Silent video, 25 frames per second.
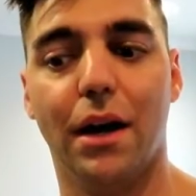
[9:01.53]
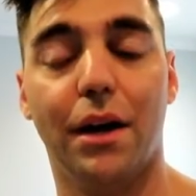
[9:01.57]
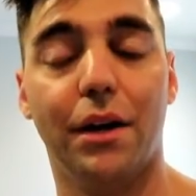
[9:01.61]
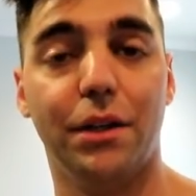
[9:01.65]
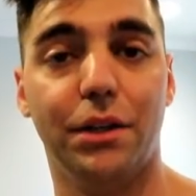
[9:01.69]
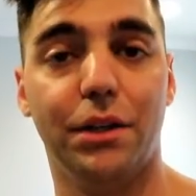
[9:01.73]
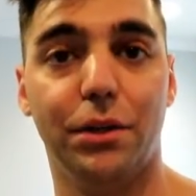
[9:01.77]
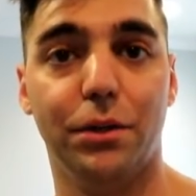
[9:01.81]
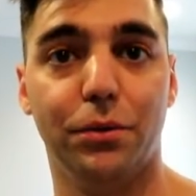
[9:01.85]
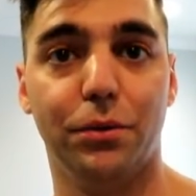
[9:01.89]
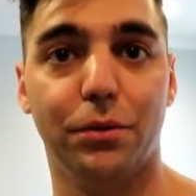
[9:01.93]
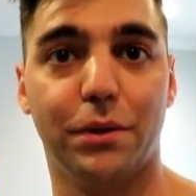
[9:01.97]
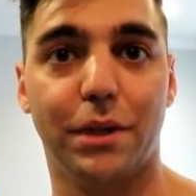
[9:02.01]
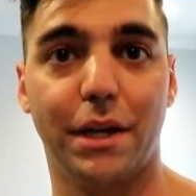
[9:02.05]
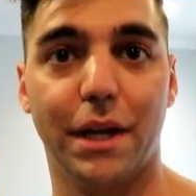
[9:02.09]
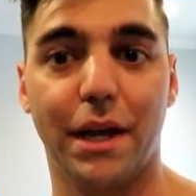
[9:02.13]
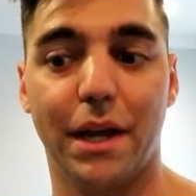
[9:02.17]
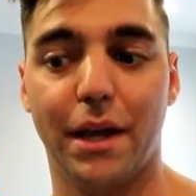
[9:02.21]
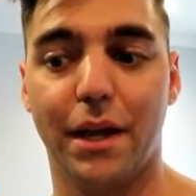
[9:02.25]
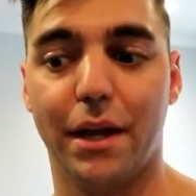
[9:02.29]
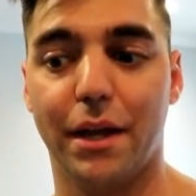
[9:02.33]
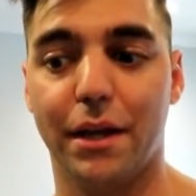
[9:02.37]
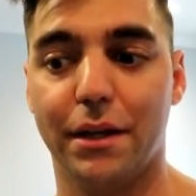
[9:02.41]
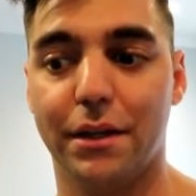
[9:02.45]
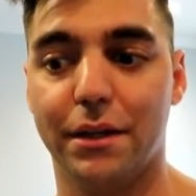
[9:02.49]
You
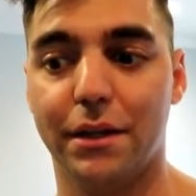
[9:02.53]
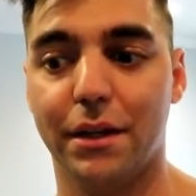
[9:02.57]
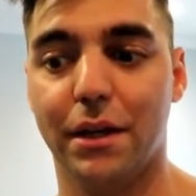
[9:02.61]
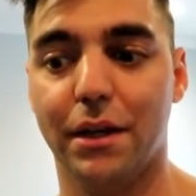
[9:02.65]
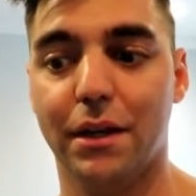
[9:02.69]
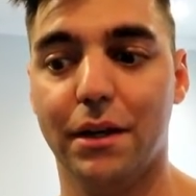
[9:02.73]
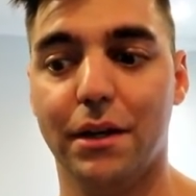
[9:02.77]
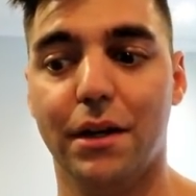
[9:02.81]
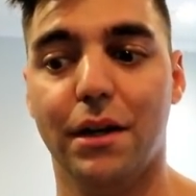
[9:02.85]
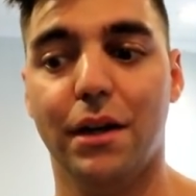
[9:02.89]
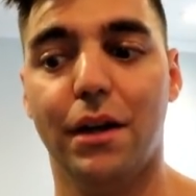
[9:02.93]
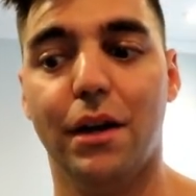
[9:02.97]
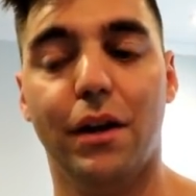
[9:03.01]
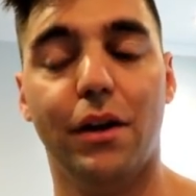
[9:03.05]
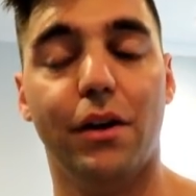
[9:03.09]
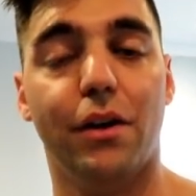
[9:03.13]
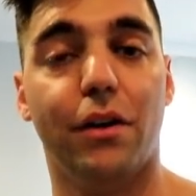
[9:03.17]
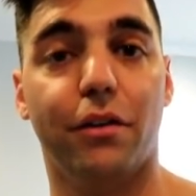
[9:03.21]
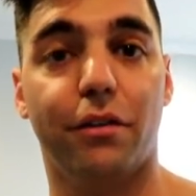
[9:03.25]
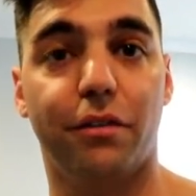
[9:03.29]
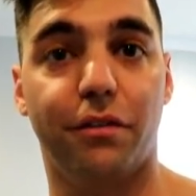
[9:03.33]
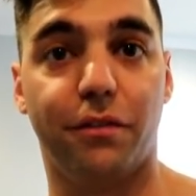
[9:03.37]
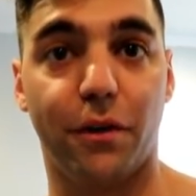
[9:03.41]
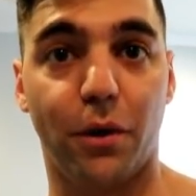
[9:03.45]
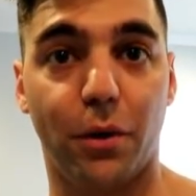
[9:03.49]
can
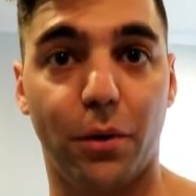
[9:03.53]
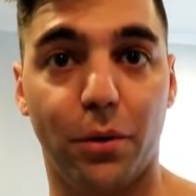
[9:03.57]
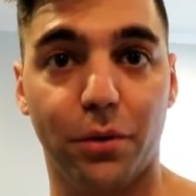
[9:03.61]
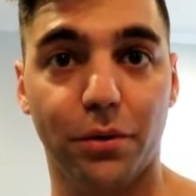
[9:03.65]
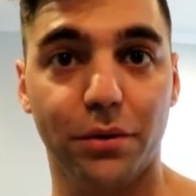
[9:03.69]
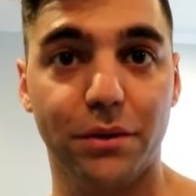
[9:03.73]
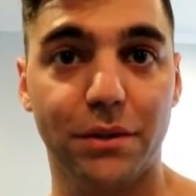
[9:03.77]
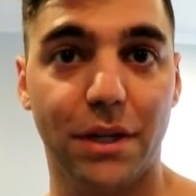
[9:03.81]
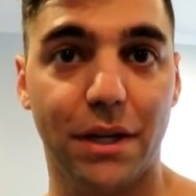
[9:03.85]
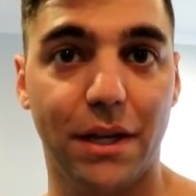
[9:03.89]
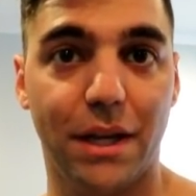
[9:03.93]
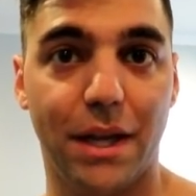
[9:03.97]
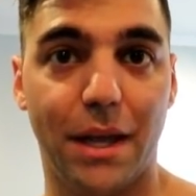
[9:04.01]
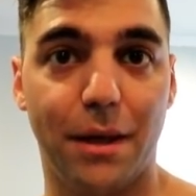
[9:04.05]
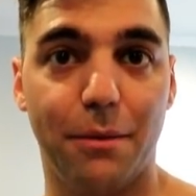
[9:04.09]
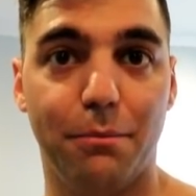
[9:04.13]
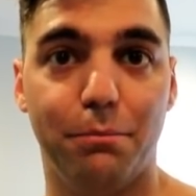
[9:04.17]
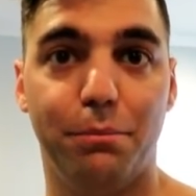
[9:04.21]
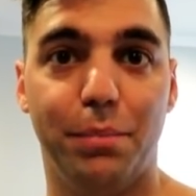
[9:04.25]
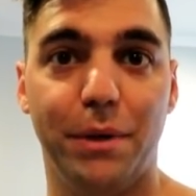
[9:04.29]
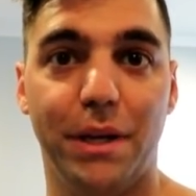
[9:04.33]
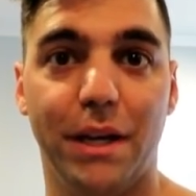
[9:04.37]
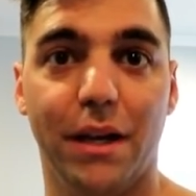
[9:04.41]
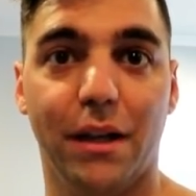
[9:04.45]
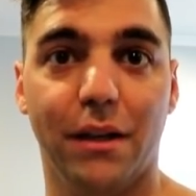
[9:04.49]
fold
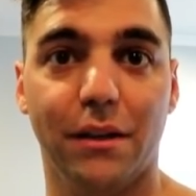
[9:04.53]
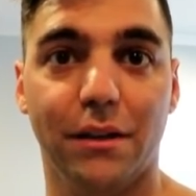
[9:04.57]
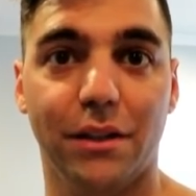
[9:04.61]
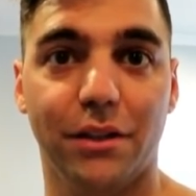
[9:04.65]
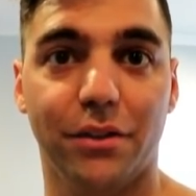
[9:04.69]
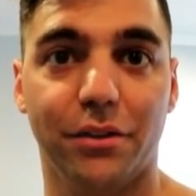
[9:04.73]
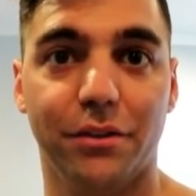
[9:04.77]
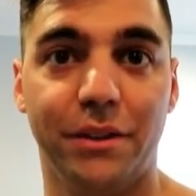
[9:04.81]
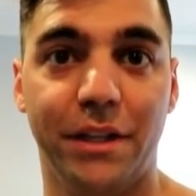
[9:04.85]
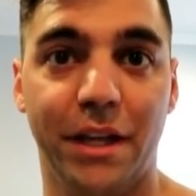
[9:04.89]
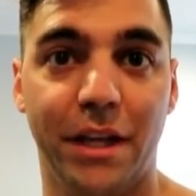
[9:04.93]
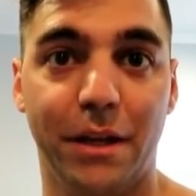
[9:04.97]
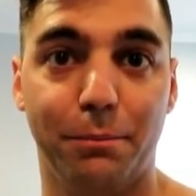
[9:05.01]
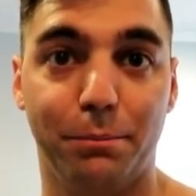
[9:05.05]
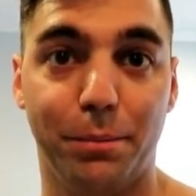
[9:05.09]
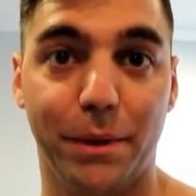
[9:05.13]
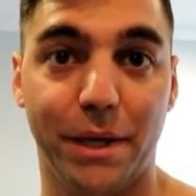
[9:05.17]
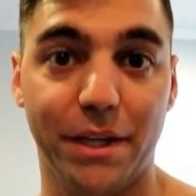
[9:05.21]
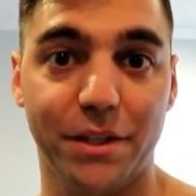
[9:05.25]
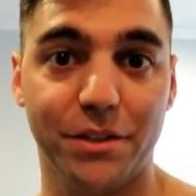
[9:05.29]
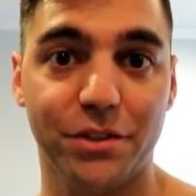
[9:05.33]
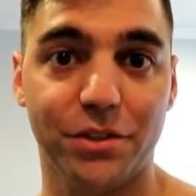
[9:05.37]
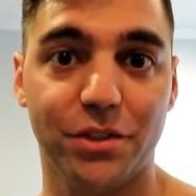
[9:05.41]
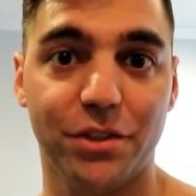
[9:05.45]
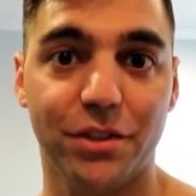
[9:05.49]
and be a little nit
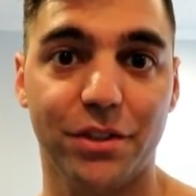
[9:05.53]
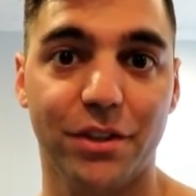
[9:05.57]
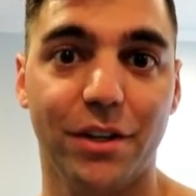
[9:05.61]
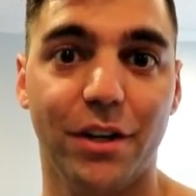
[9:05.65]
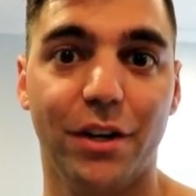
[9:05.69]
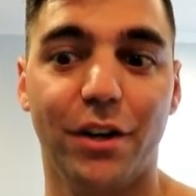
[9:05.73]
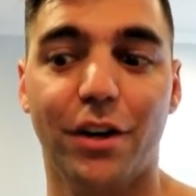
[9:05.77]
bitch,